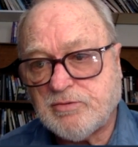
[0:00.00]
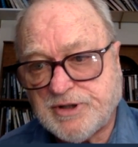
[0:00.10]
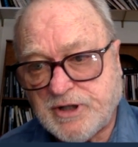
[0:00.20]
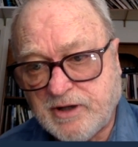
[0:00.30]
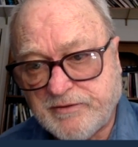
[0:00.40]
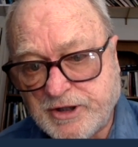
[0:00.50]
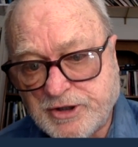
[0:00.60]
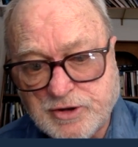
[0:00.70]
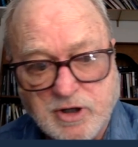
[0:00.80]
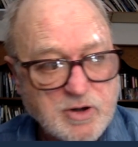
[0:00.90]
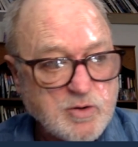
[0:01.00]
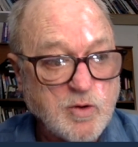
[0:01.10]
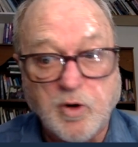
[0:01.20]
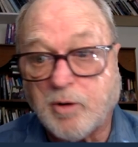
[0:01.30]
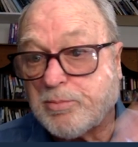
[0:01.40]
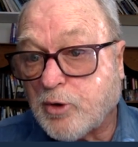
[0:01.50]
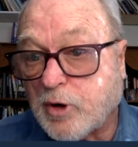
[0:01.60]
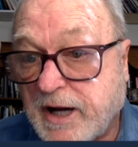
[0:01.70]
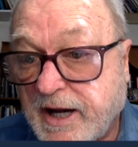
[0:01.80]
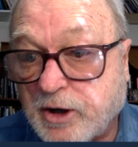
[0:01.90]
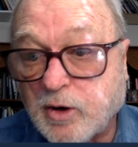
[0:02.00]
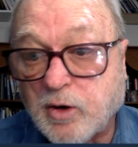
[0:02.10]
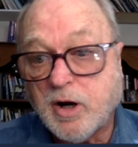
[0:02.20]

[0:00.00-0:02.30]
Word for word: T V show or pray or